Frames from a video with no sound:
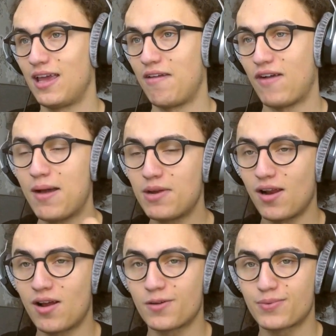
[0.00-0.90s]
If I'm not
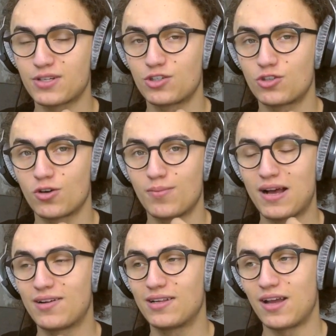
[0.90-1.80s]
100% sure
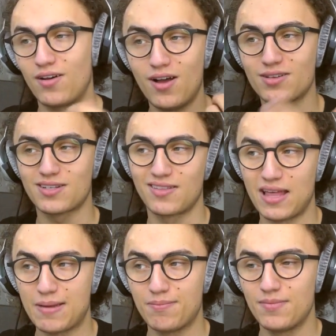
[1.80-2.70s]
about it, I'll ask
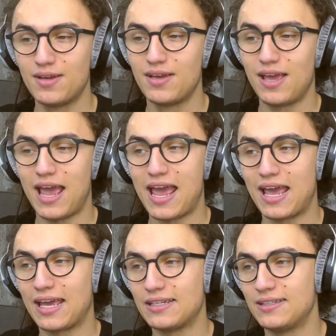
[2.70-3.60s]
them.
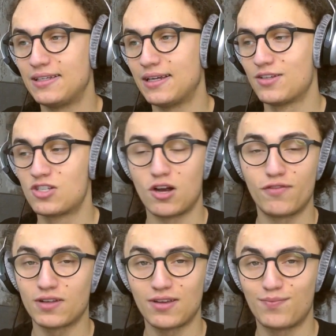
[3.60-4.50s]
And so
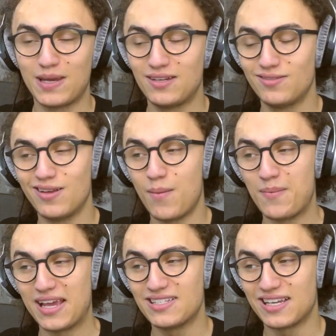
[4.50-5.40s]
far they've been
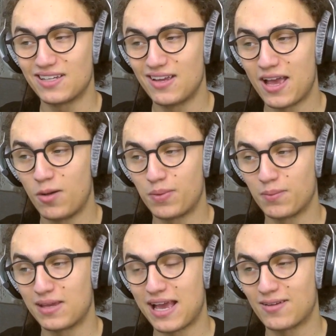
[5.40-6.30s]
amazing
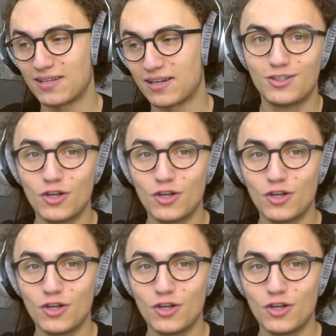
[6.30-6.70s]
helping me out here.